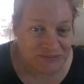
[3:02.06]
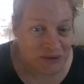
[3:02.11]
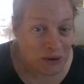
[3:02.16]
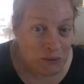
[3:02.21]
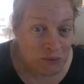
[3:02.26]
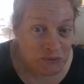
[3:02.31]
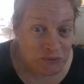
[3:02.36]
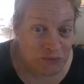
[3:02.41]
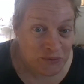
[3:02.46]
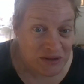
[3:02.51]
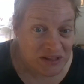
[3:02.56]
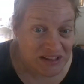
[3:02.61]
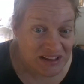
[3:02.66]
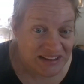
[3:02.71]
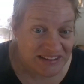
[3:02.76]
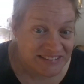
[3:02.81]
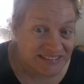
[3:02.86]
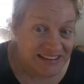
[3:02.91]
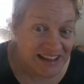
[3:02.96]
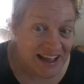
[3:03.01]
won't win the
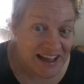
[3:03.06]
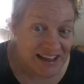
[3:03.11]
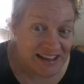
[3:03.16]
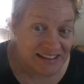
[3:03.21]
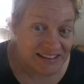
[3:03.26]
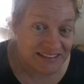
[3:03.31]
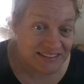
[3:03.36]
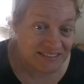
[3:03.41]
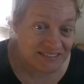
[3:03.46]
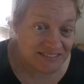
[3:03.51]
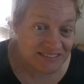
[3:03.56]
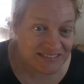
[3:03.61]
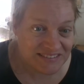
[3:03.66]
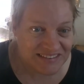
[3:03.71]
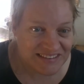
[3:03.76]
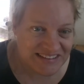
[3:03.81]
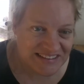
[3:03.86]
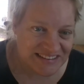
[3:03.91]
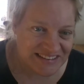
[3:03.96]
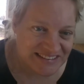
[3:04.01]
state.
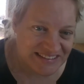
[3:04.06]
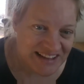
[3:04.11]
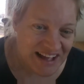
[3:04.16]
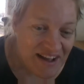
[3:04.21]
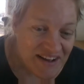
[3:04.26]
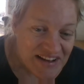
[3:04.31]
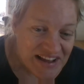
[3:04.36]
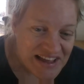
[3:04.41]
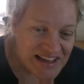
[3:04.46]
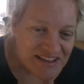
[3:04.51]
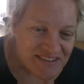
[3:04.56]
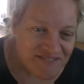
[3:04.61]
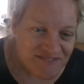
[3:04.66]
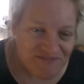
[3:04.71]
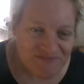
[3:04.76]
Sorry.